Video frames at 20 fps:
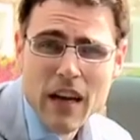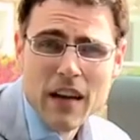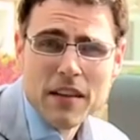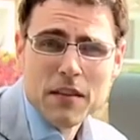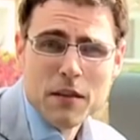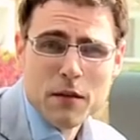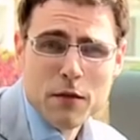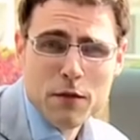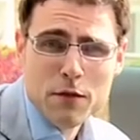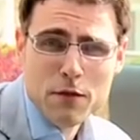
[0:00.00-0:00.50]

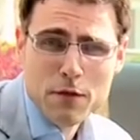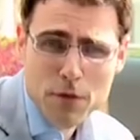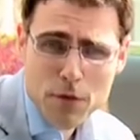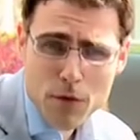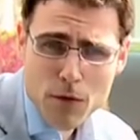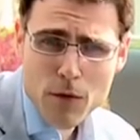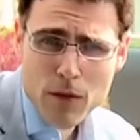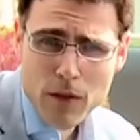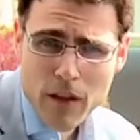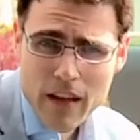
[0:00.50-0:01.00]
got the
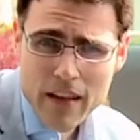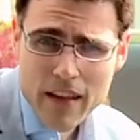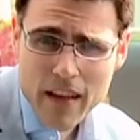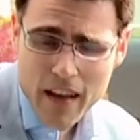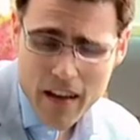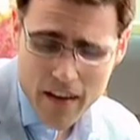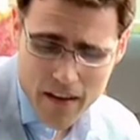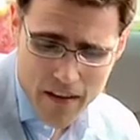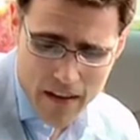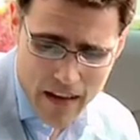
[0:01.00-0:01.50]
full
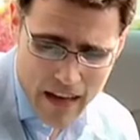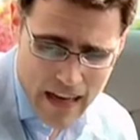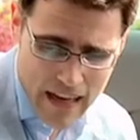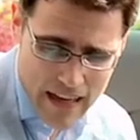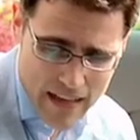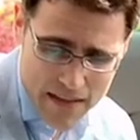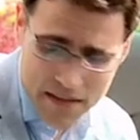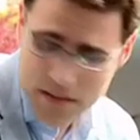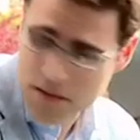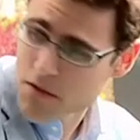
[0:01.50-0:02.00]
leather
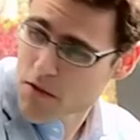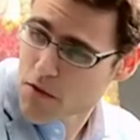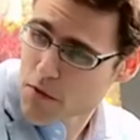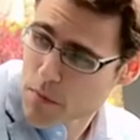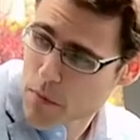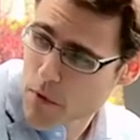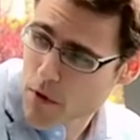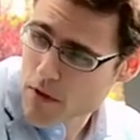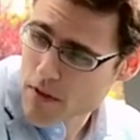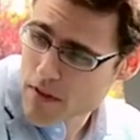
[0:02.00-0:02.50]
S
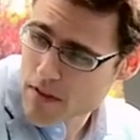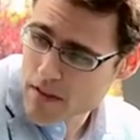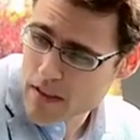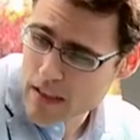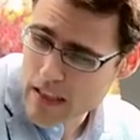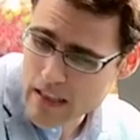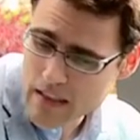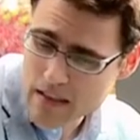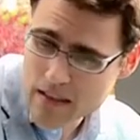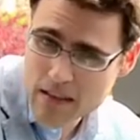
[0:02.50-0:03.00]
sport
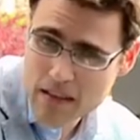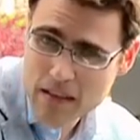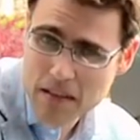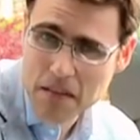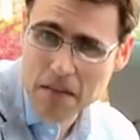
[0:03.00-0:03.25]
seats.